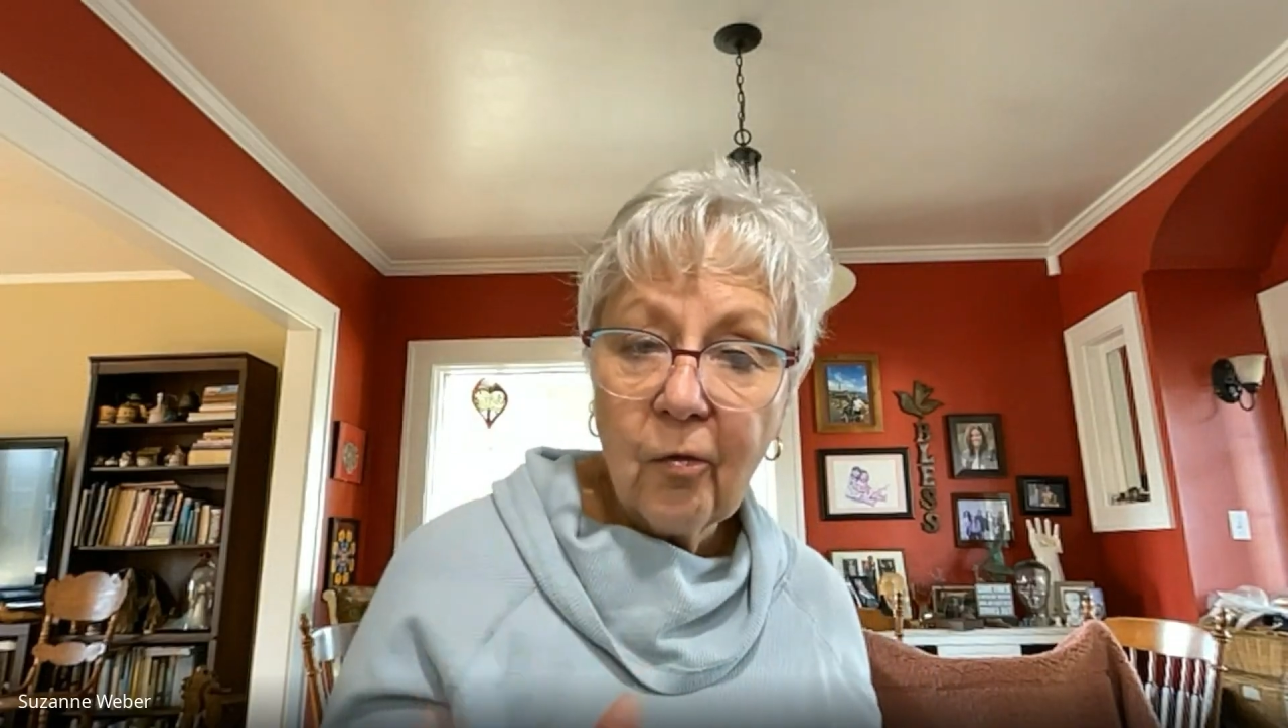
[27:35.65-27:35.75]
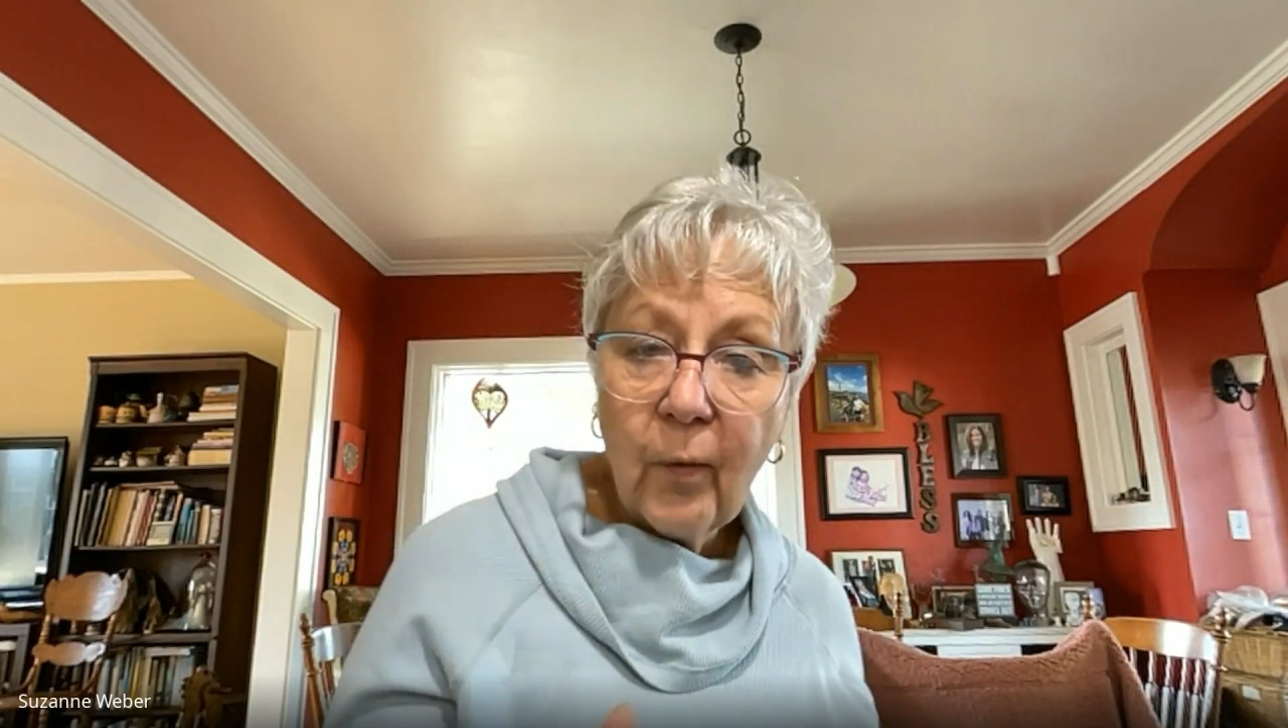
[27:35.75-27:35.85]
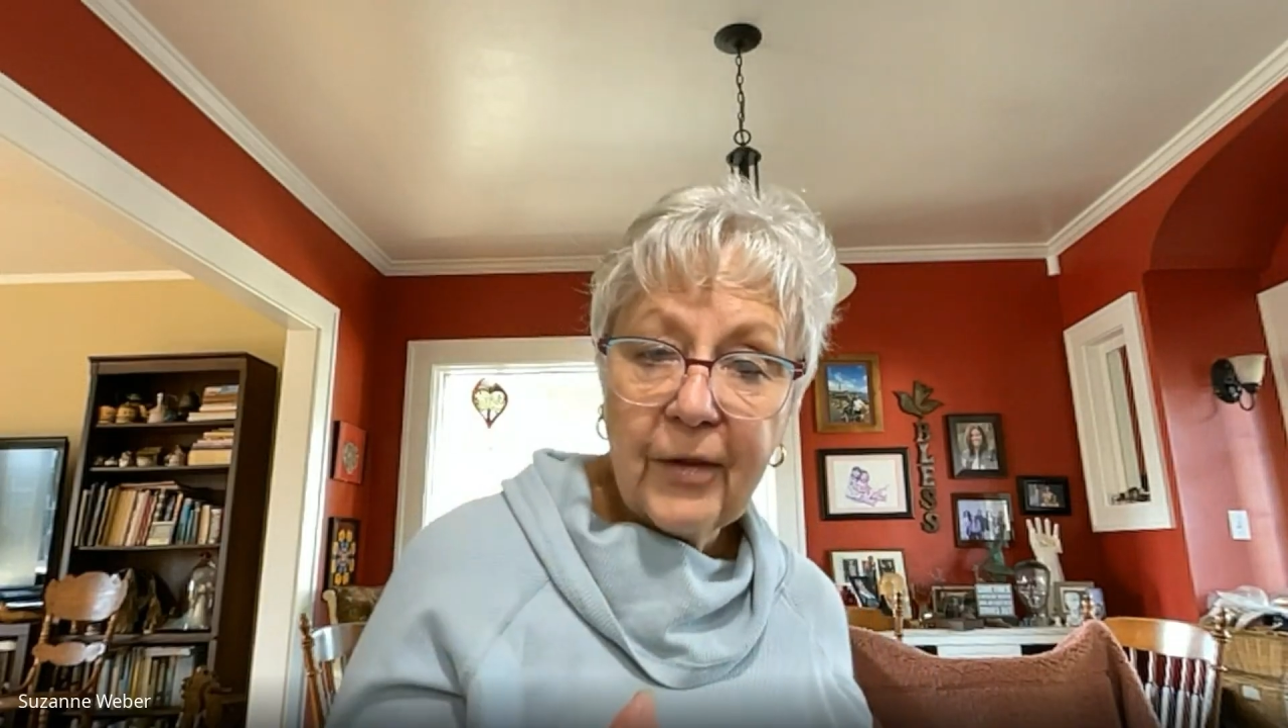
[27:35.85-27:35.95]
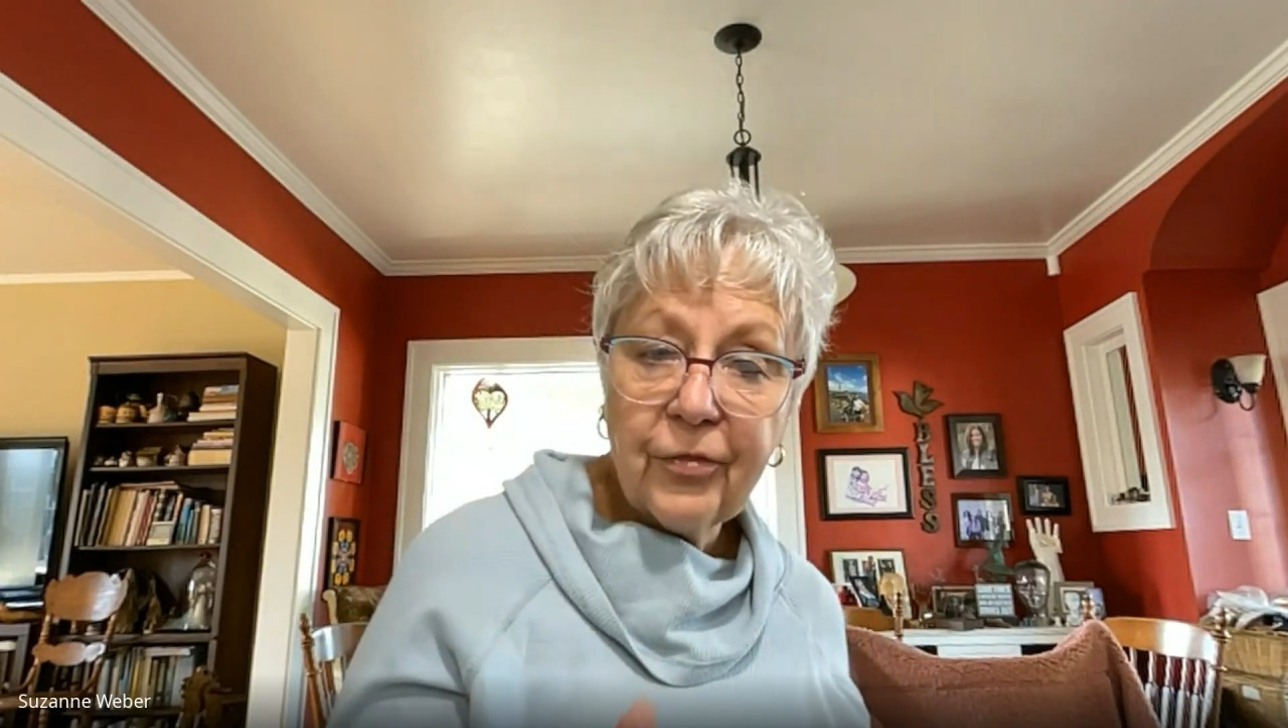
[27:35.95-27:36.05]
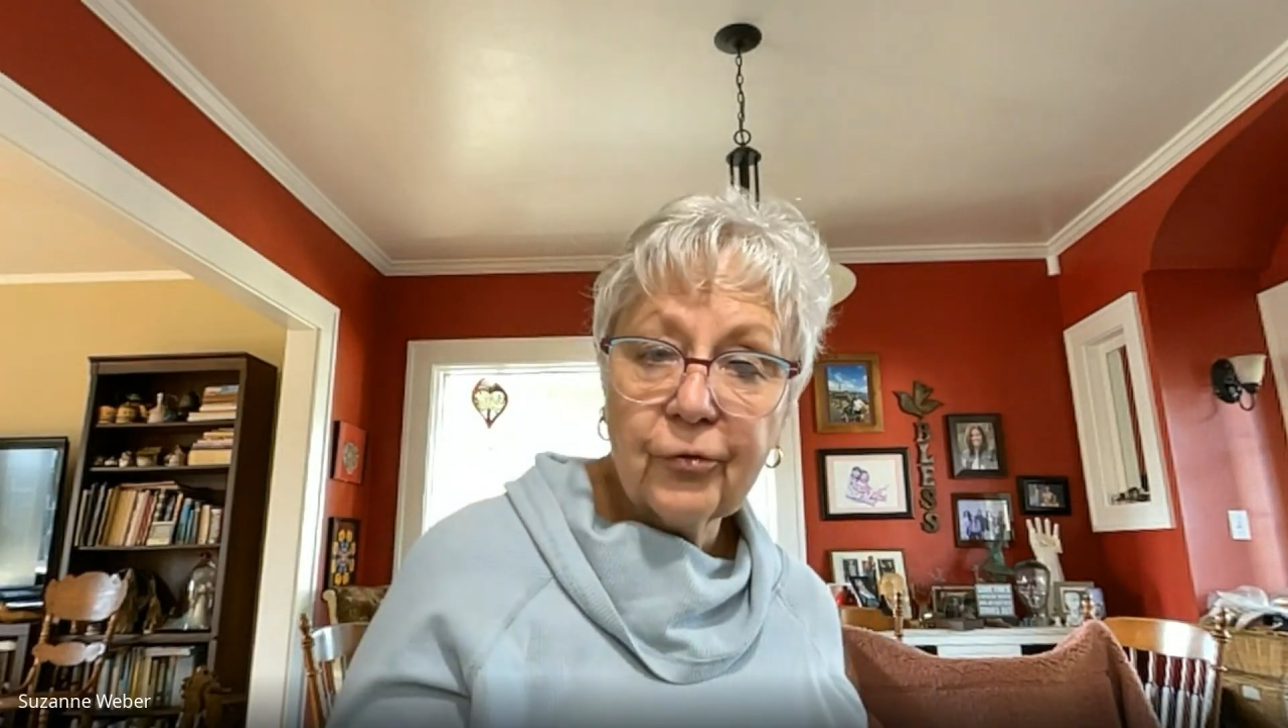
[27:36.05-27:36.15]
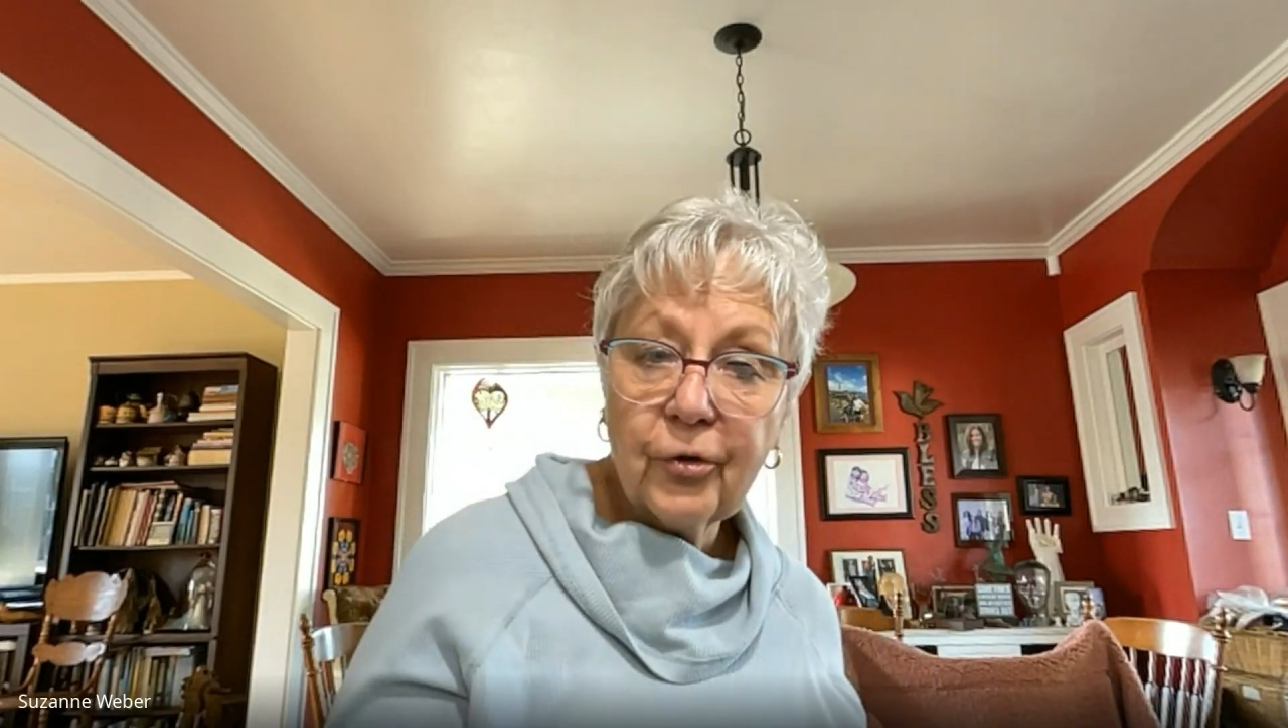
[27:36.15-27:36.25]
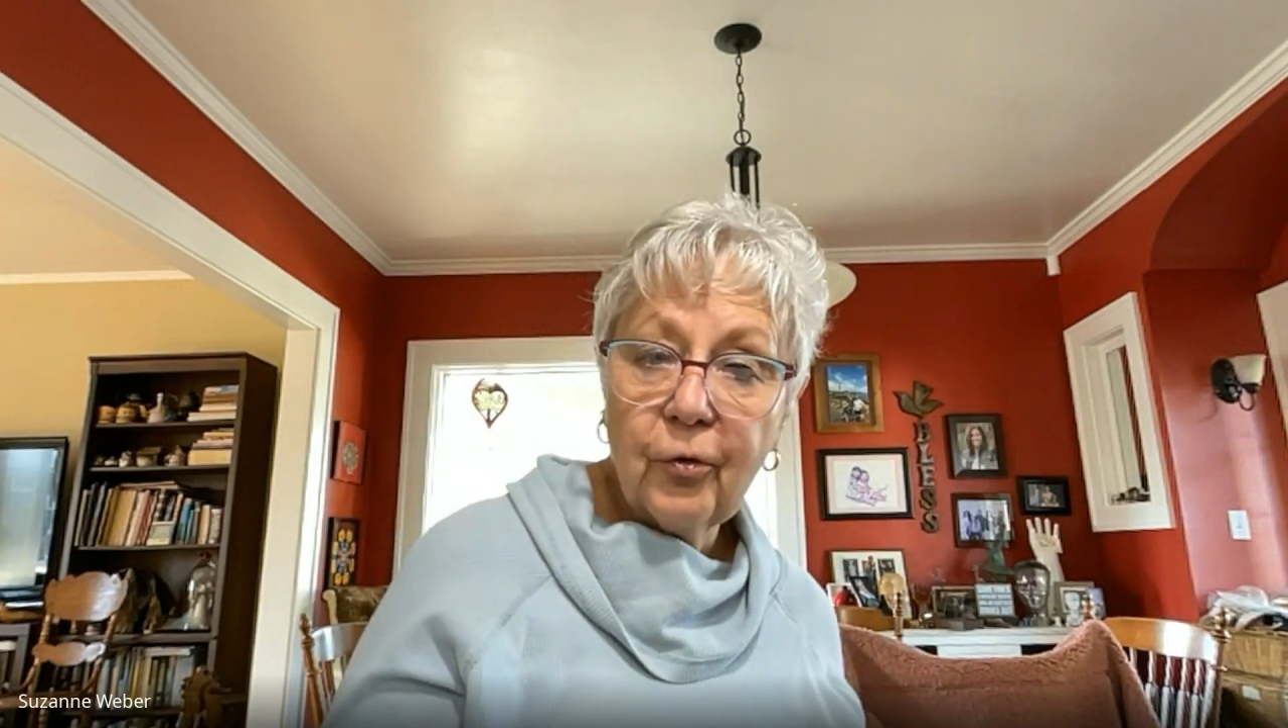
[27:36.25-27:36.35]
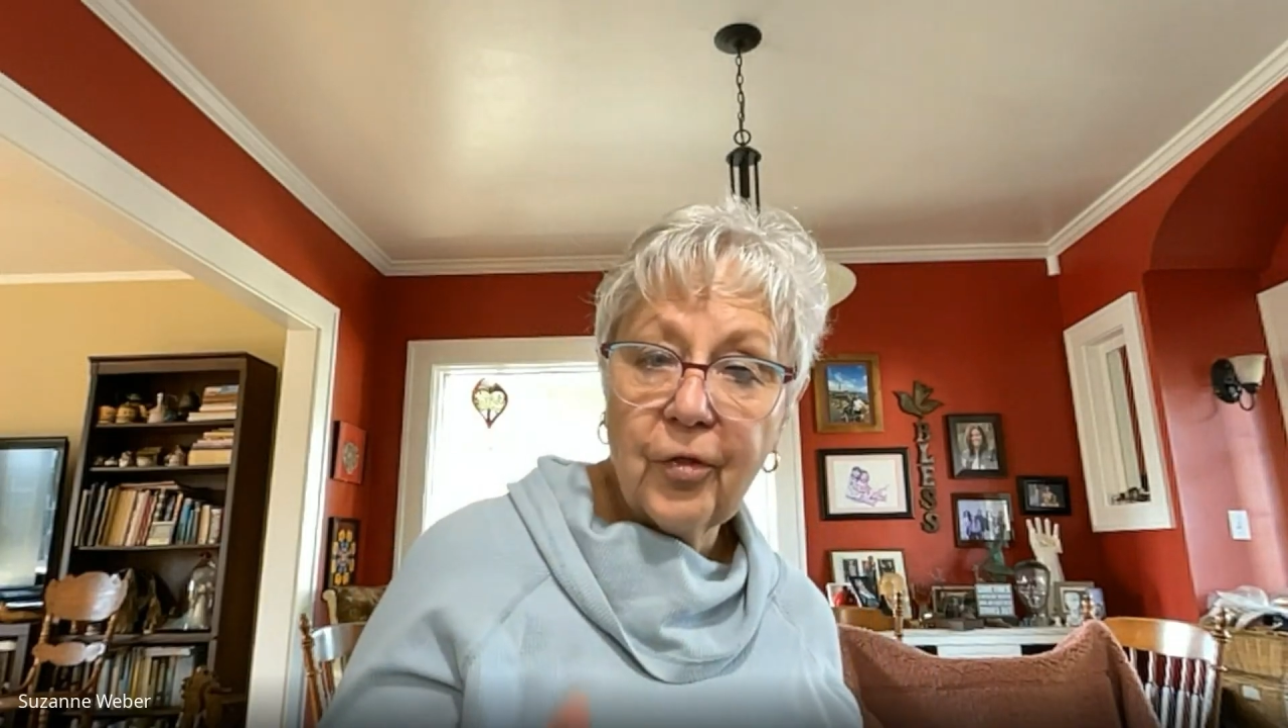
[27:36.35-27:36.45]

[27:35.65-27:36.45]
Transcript: way through